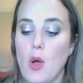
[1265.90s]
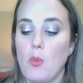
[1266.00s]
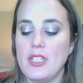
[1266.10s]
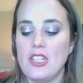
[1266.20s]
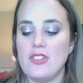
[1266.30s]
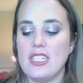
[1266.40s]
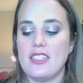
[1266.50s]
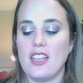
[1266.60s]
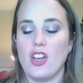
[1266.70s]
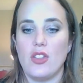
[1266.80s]
What's interesting
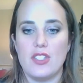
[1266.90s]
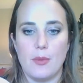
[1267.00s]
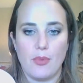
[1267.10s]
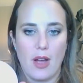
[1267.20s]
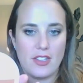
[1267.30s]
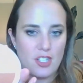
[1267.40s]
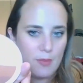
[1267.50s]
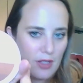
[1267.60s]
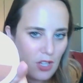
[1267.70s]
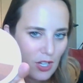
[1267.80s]
is they call this a bronzer,
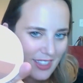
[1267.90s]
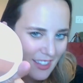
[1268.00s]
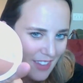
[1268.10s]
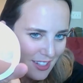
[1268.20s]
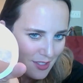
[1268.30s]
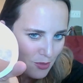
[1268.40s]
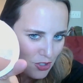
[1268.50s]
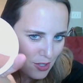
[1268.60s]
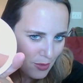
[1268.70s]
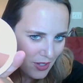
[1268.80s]
but look, they've got some
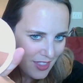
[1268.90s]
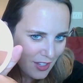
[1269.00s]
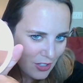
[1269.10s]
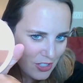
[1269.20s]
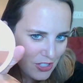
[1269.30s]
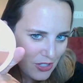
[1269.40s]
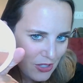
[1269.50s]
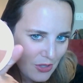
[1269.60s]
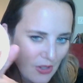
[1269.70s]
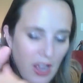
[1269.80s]
shimmer in there
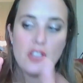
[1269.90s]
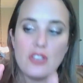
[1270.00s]
too.